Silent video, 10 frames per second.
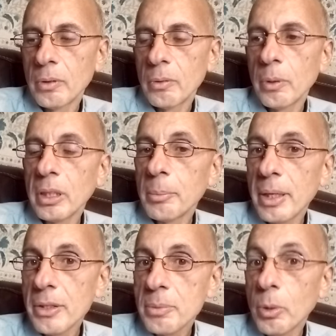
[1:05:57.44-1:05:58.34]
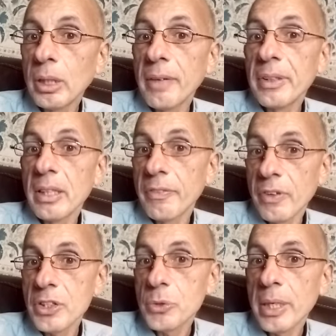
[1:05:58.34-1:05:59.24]
when the mother's more loving than
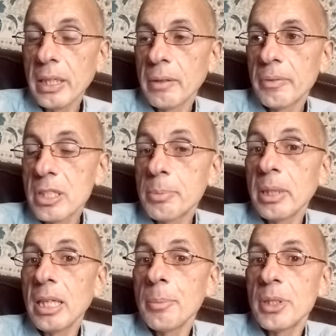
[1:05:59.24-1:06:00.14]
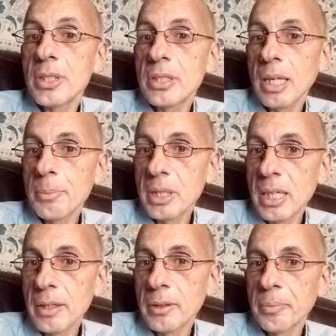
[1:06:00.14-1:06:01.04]
frustrating, the split images come
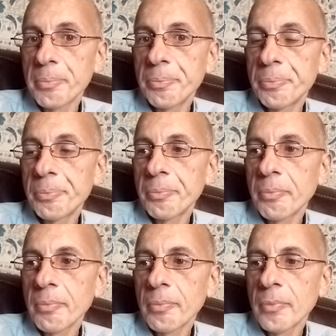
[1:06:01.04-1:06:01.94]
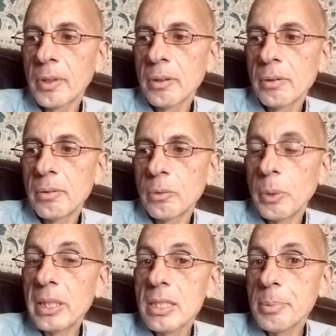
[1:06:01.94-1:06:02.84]
together.
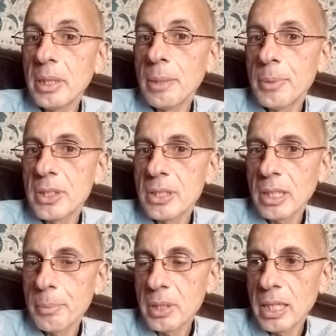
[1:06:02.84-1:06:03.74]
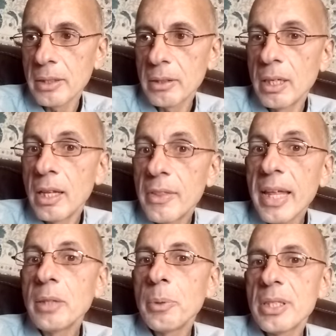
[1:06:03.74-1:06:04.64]
When the split images come together,
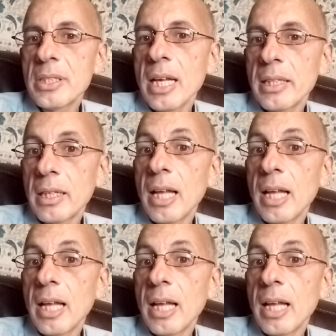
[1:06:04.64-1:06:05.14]
then we say that